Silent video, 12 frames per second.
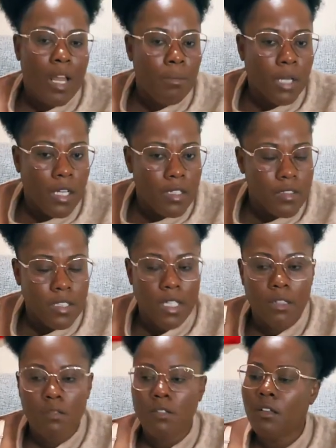all I'm gonna
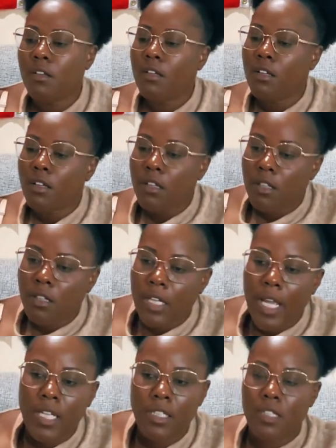say,
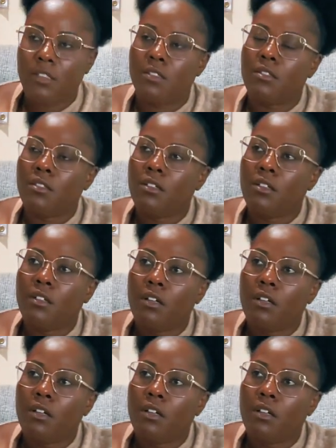ladies,